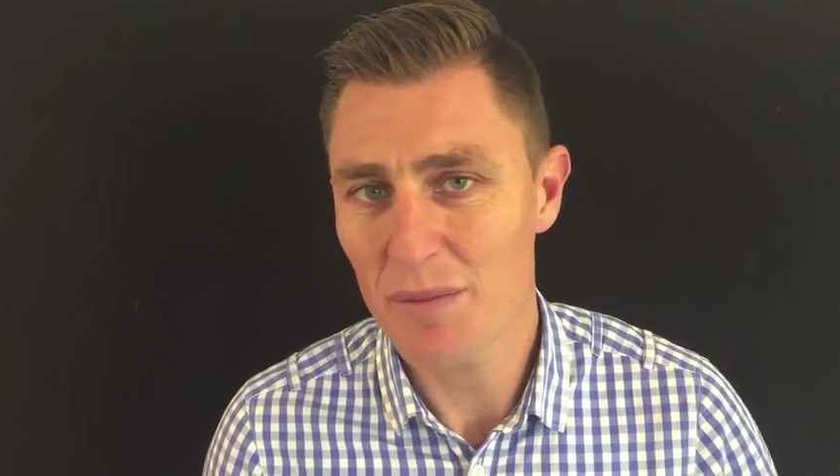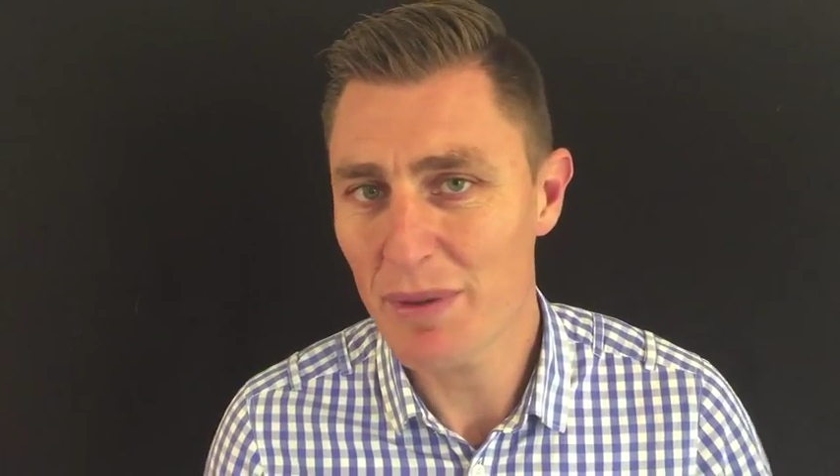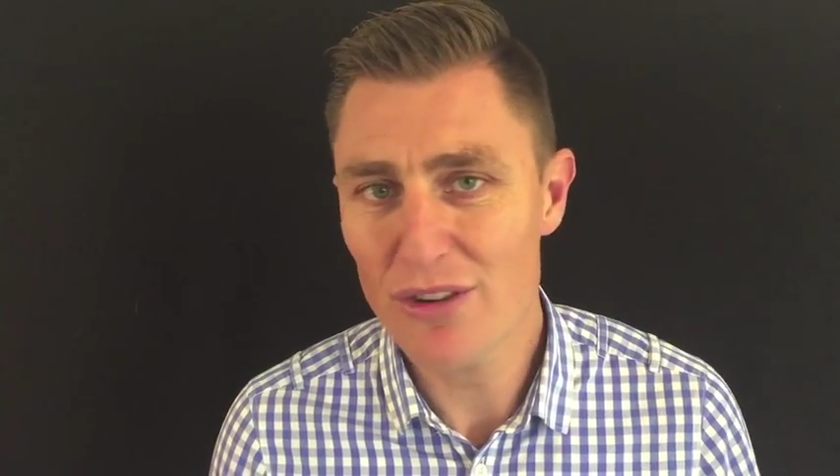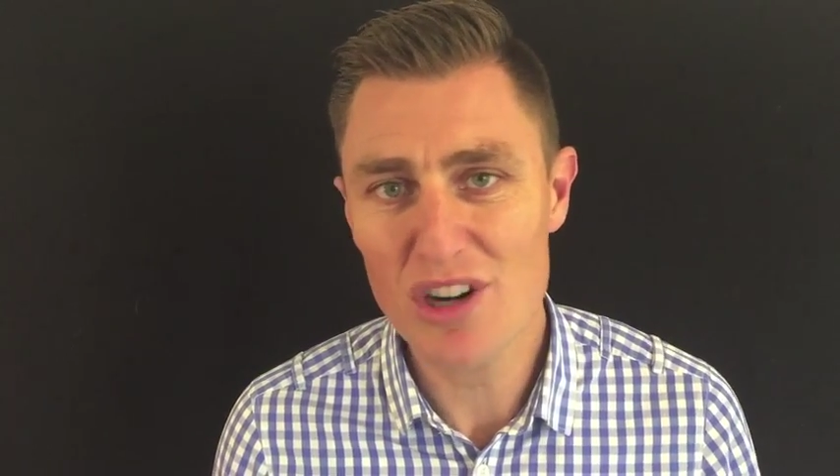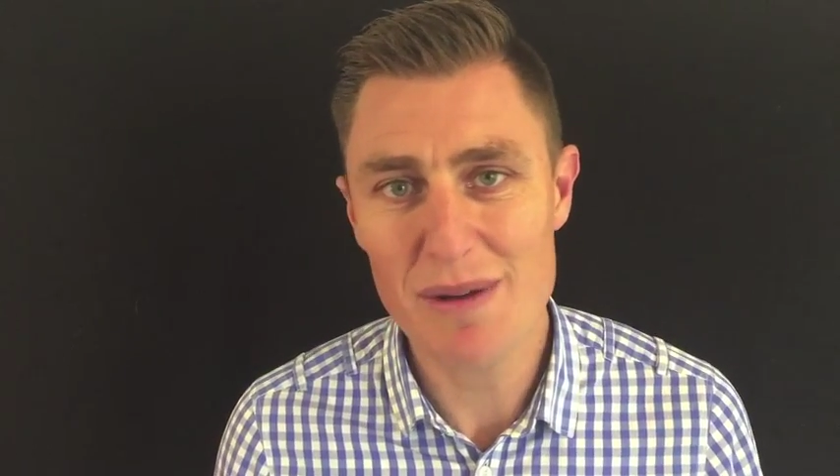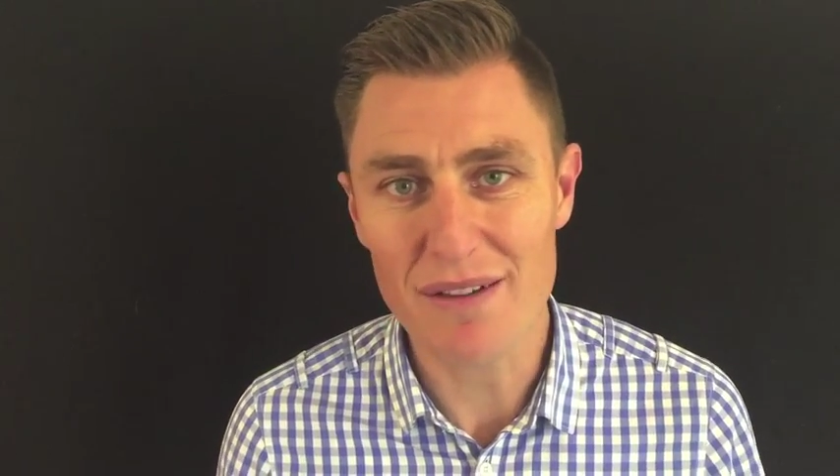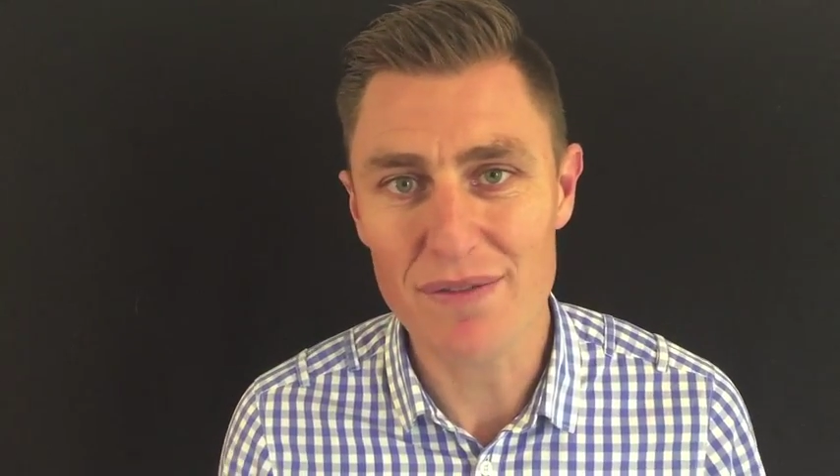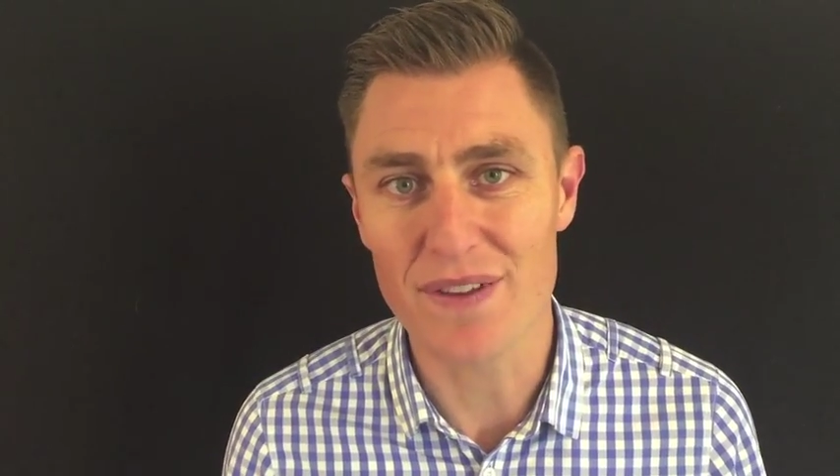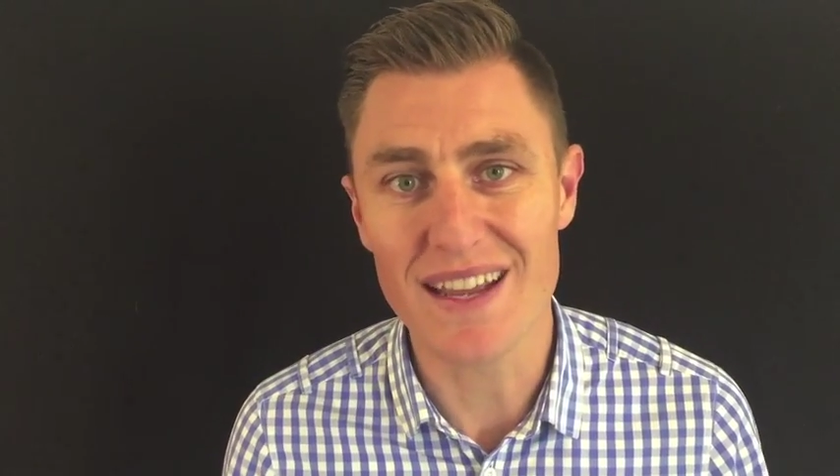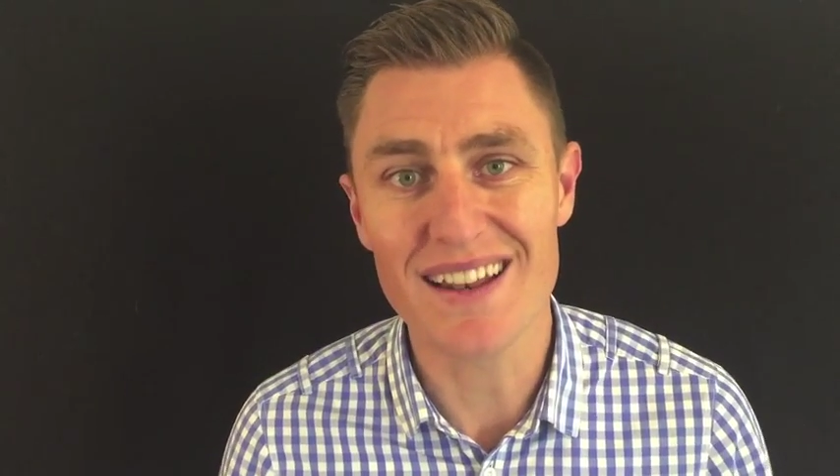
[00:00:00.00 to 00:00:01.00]
I've been talking about
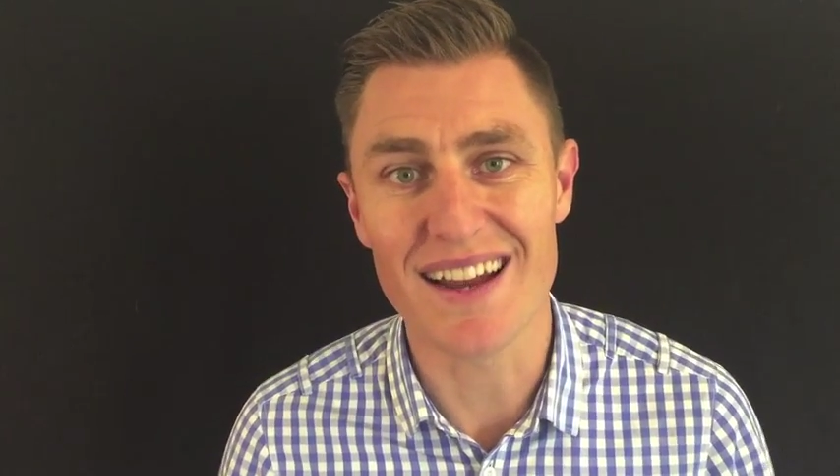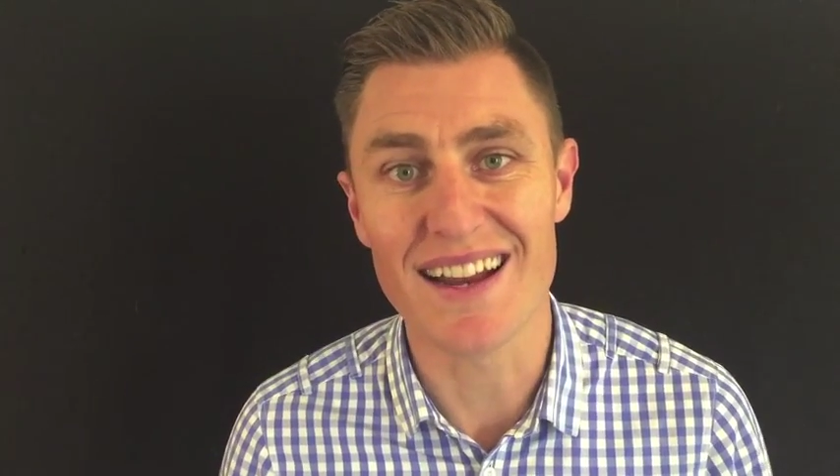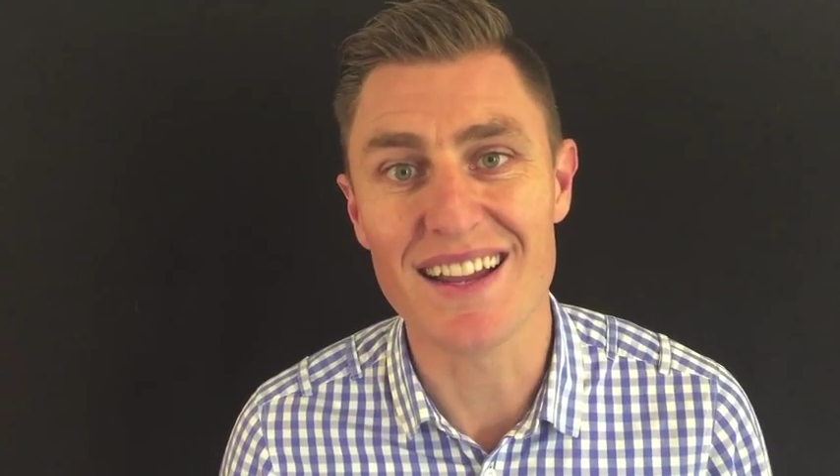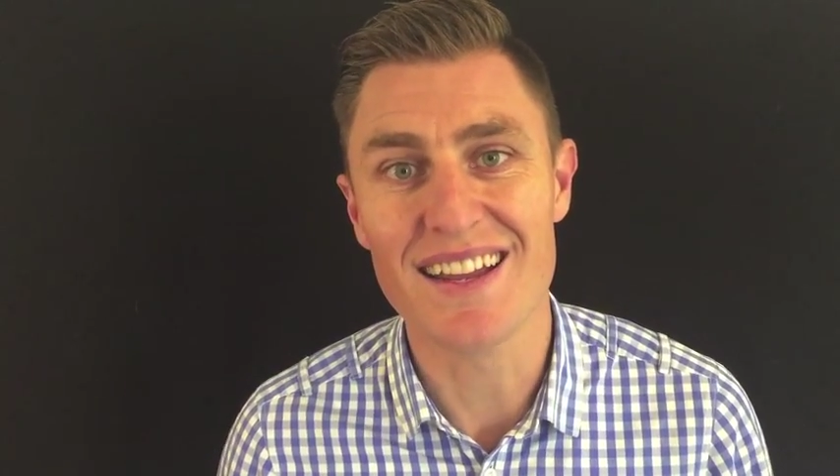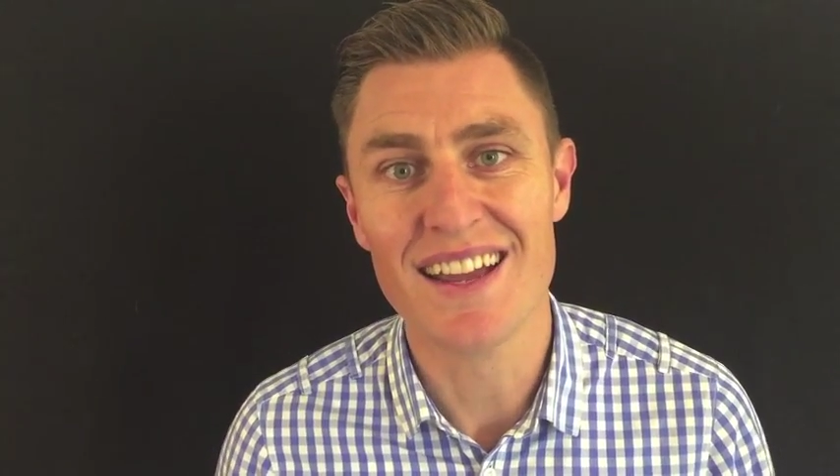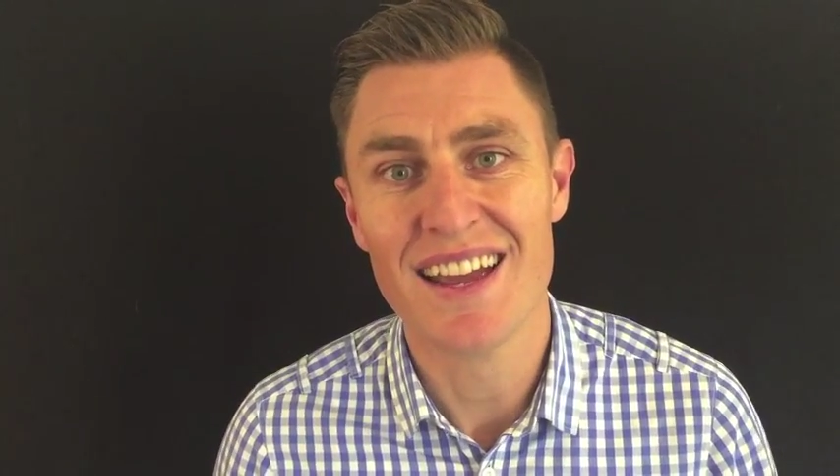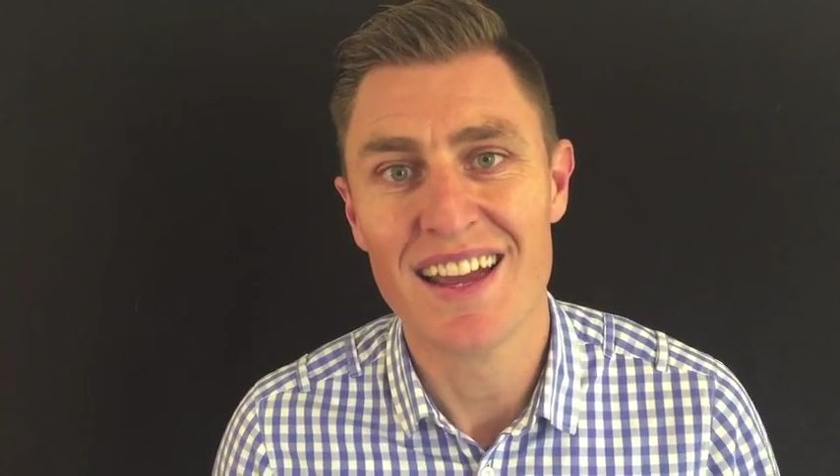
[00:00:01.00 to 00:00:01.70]
fear lately.